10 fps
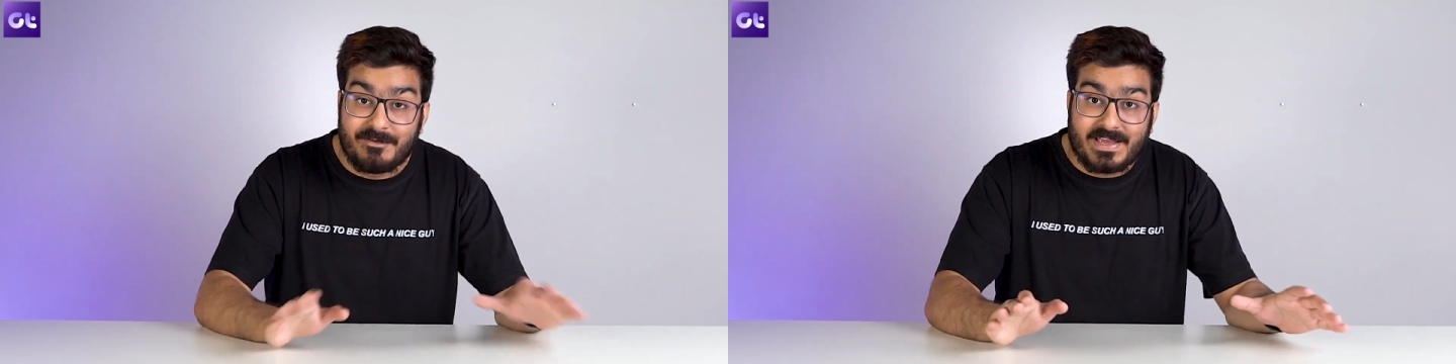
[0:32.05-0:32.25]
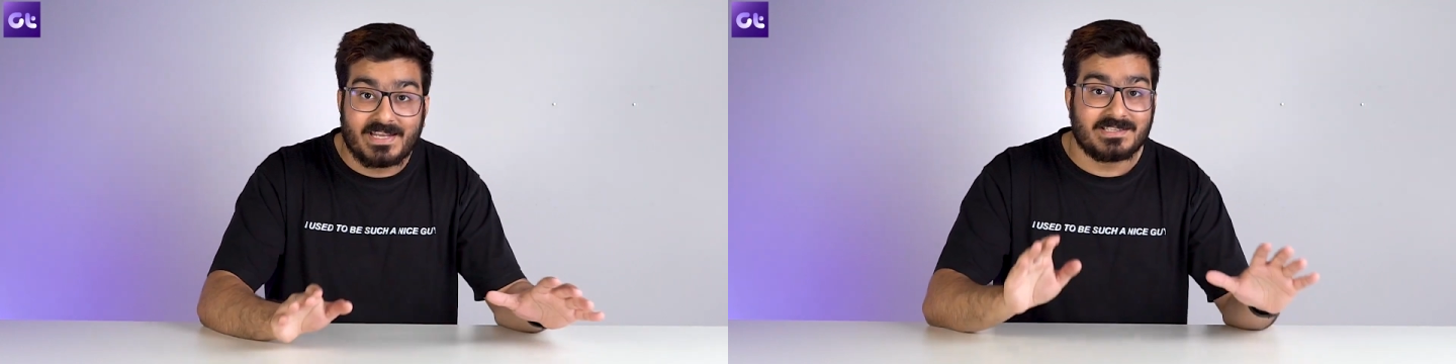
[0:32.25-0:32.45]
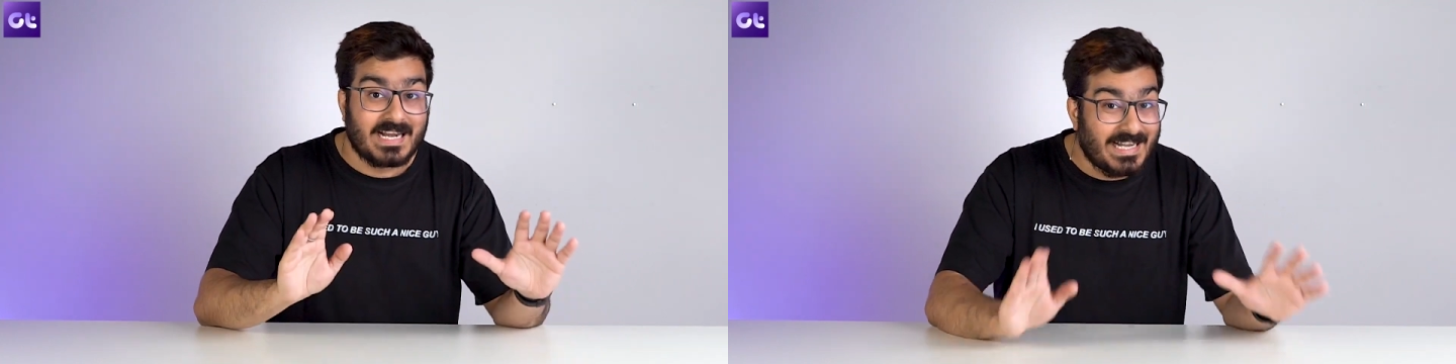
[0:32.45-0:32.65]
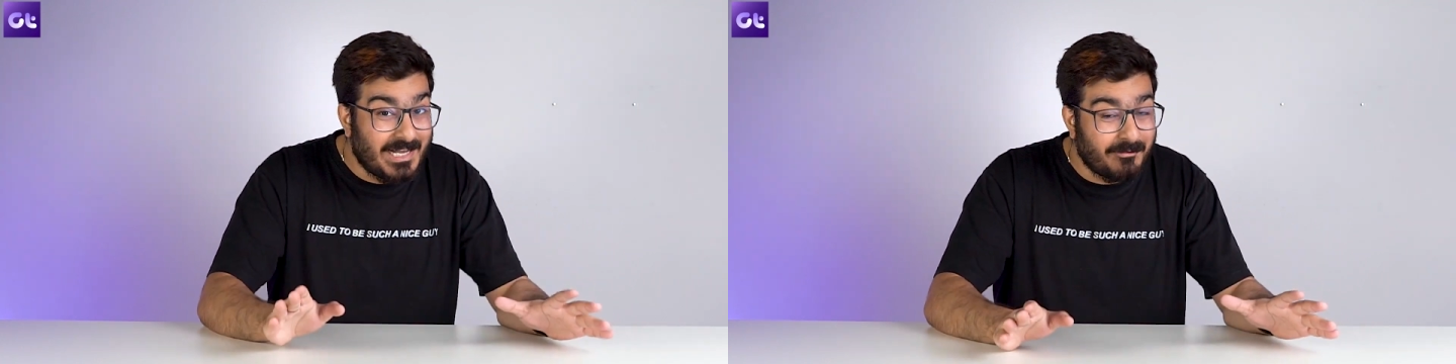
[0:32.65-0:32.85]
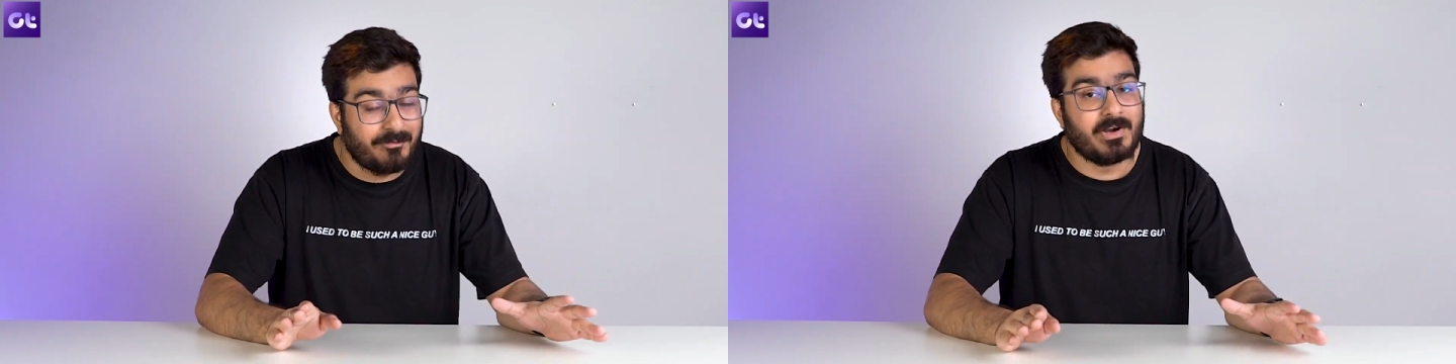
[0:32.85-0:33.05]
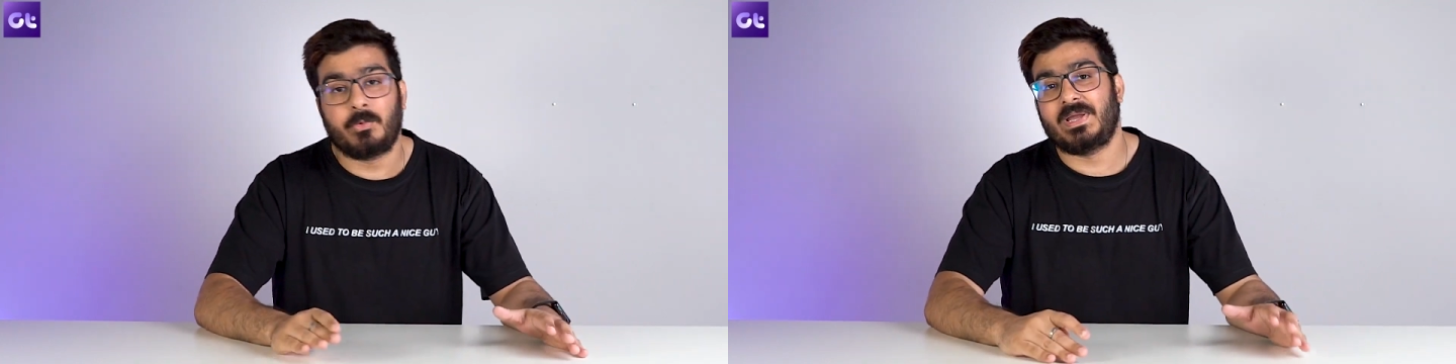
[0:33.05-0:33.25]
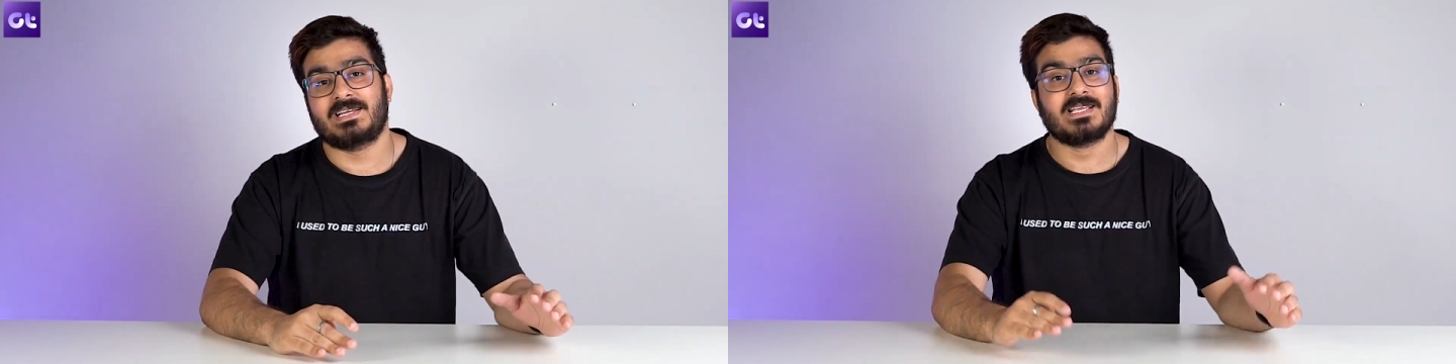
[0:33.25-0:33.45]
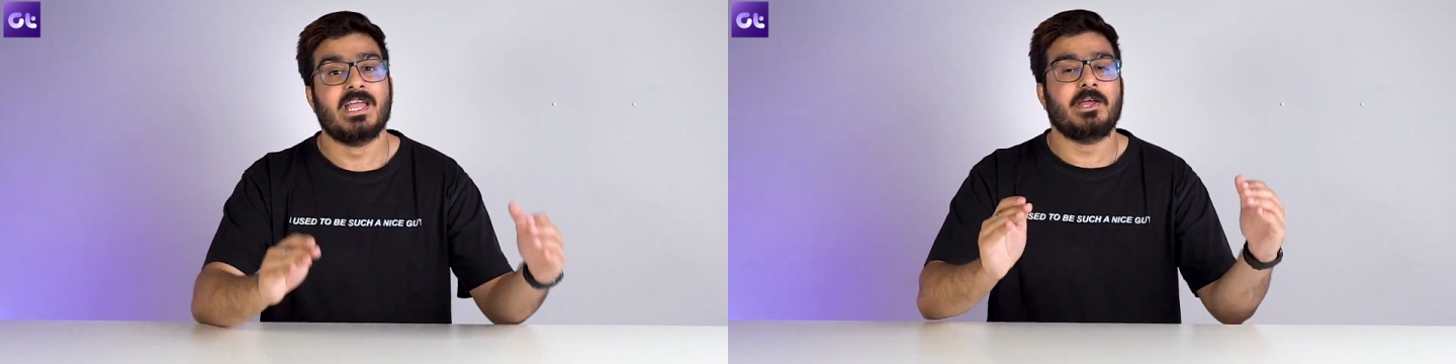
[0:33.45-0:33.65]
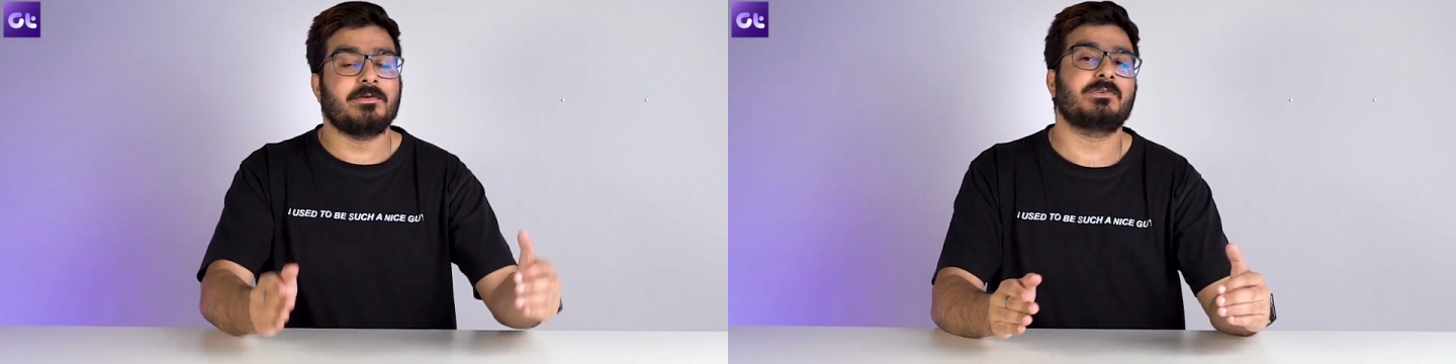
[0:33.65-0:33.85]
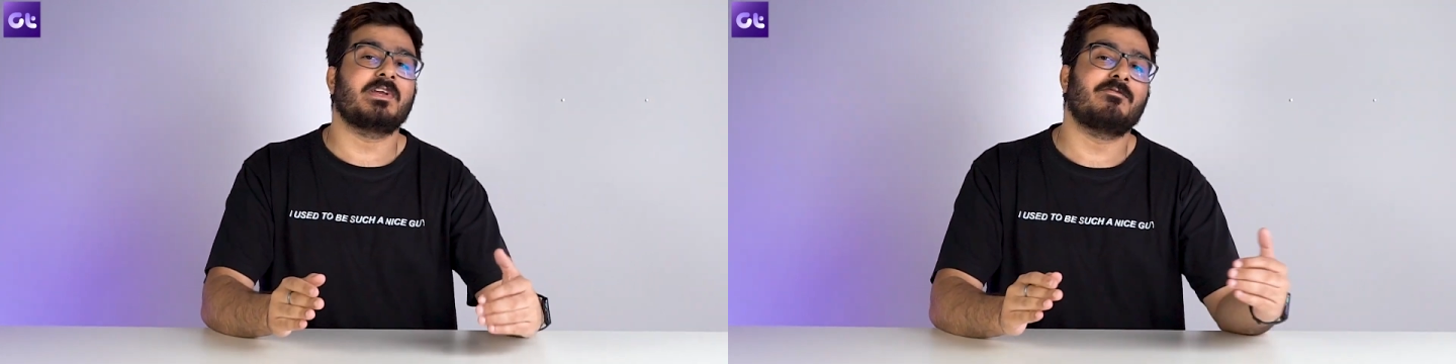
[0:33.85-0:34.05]
various different ways in
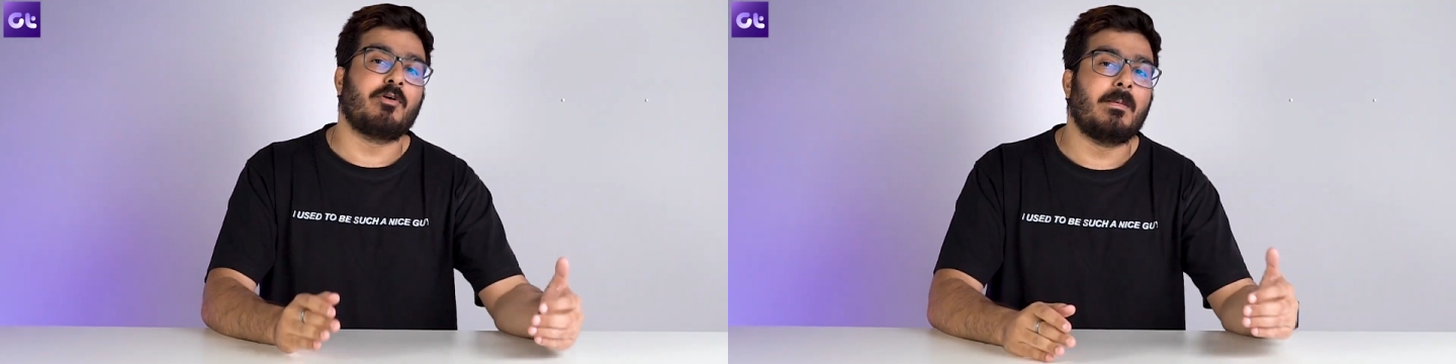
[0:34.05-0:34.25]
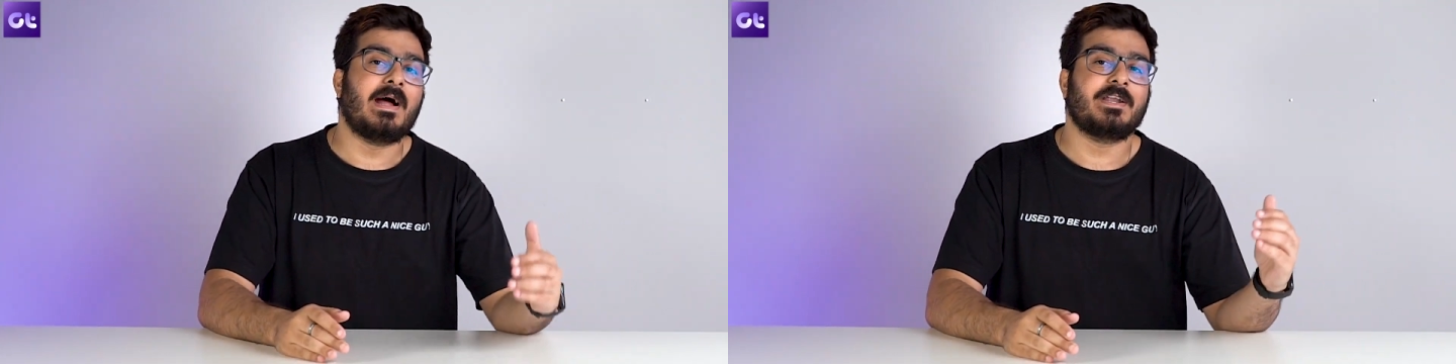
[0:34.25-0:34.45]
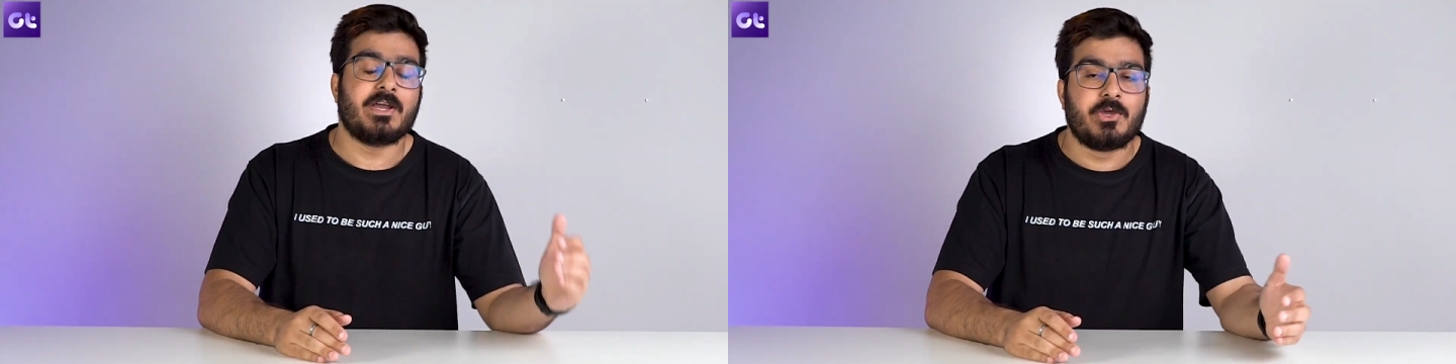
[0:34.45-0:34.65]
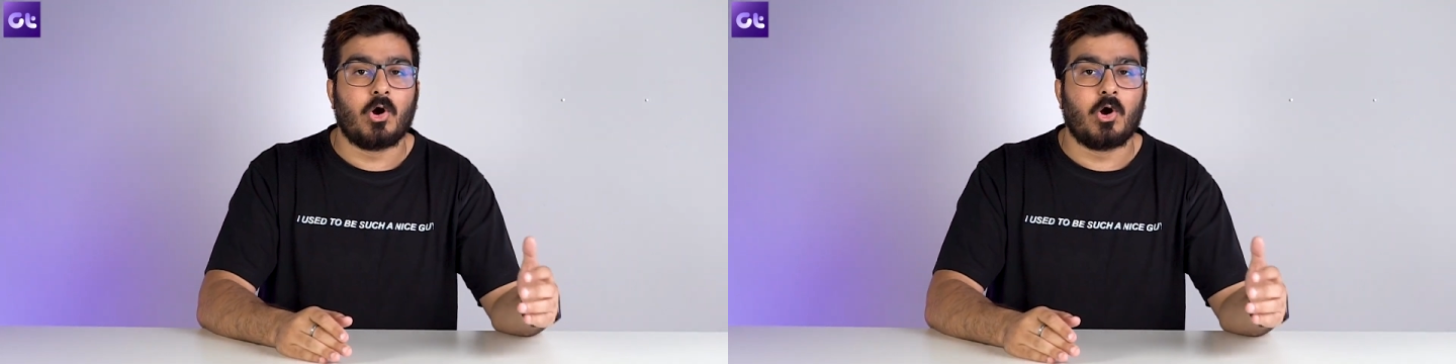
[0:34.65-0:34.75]
which you can format